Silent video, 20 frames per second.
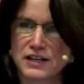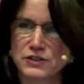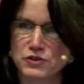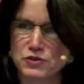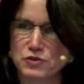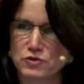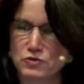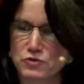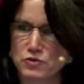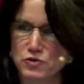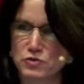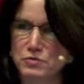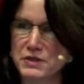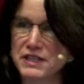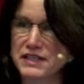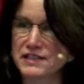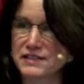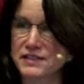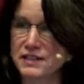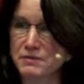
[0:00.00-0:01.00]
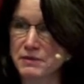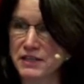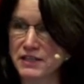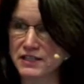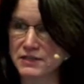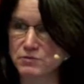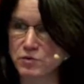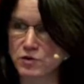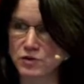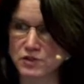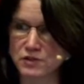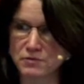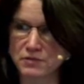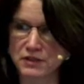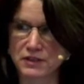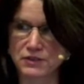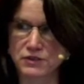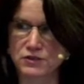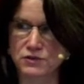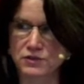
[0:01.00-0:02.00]
to be as similar as
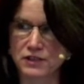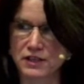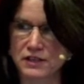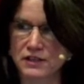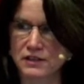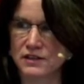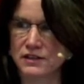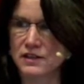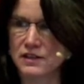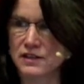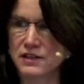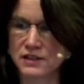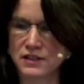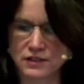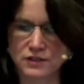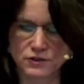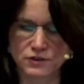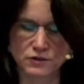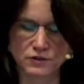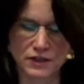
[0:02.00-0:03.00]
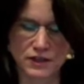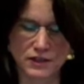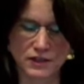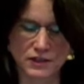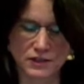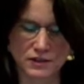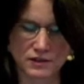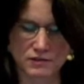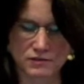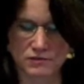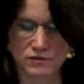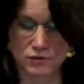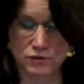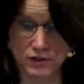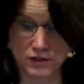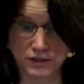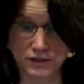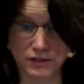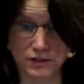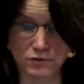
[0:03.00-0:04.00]
possible to the
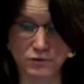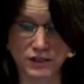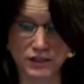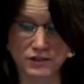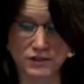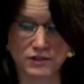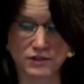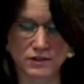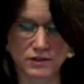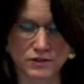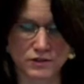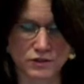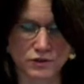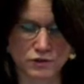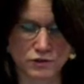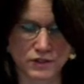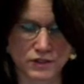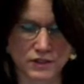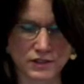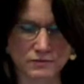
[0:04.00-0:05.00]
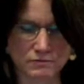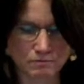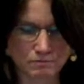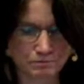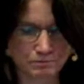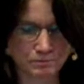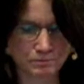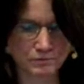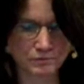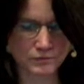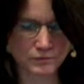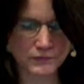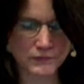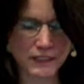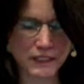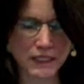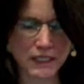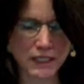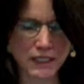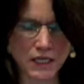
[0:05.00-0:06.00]
Estonian students.
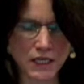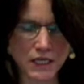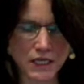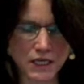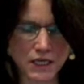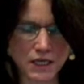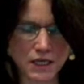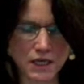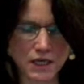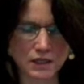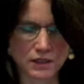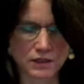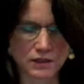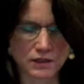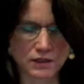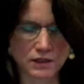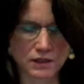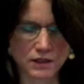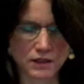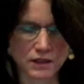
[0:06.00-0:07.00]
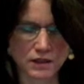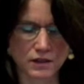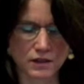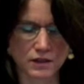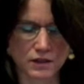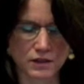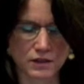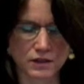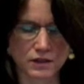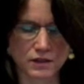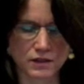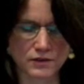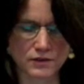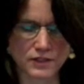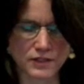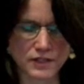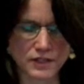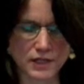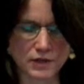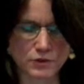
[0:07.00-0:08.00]
And
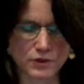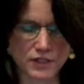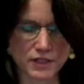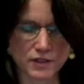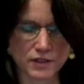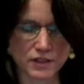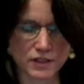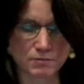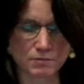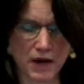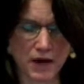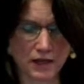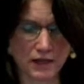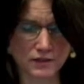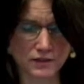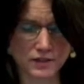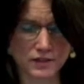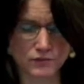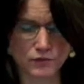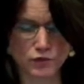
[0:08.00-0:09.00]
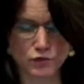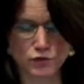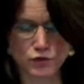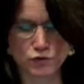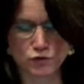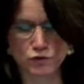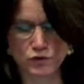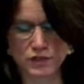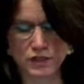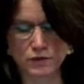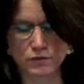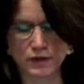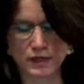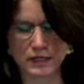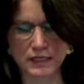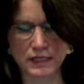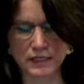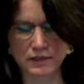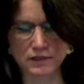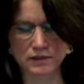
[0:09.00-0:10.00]
this year we started a pilot in 4 schools and
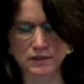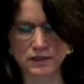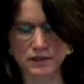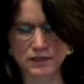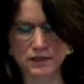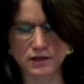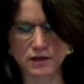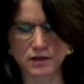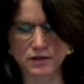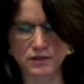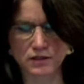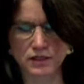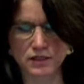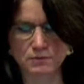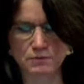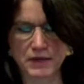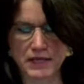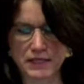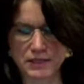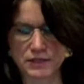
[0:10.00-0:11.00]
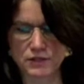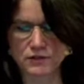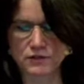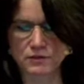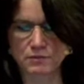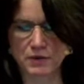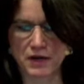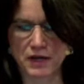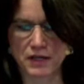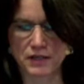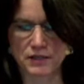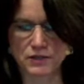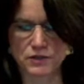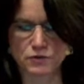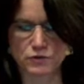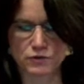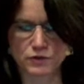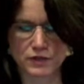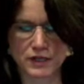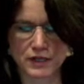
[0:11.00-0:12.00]
1 kindergarten, and based on the pilot
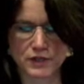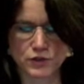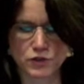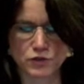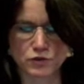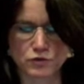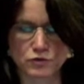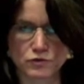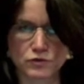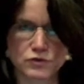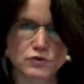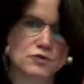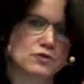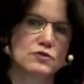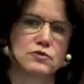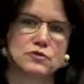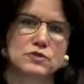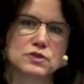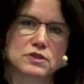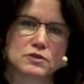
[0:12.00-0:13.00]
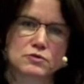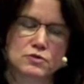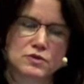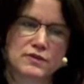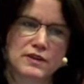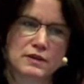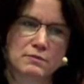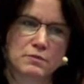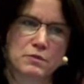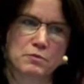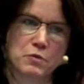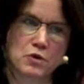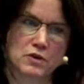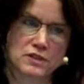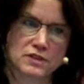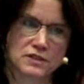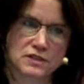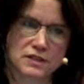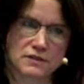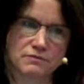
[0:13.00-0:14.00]
we would like to develop a
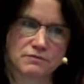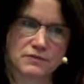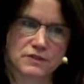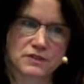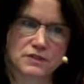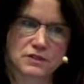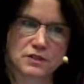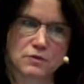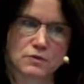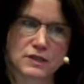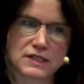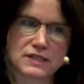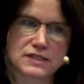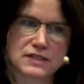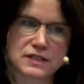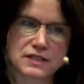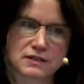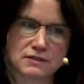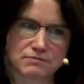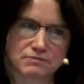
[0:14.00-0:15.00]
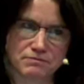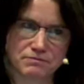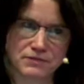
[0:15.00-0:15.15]
policy. So we'll see